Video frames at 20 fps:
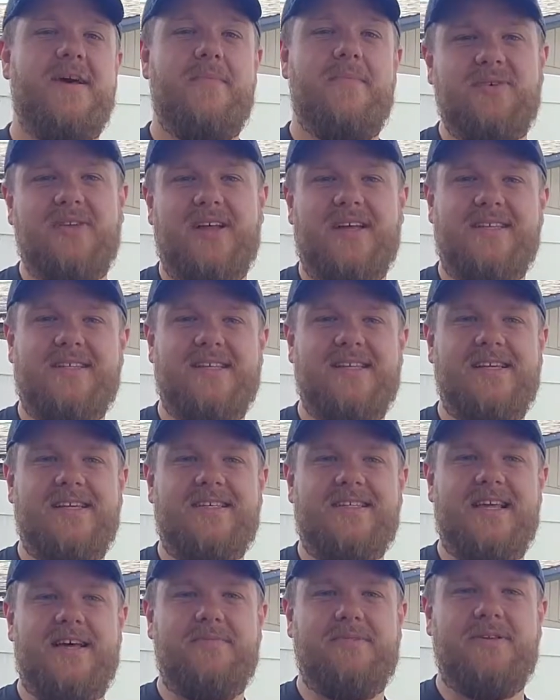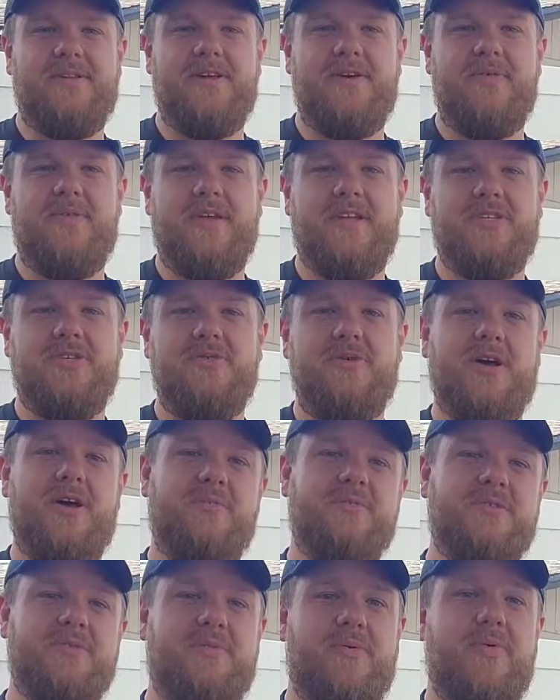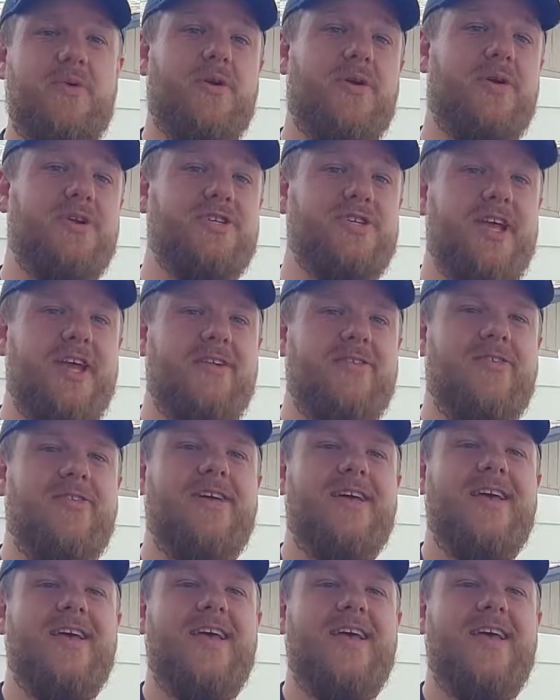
utilize the links down below. They do help support our channel.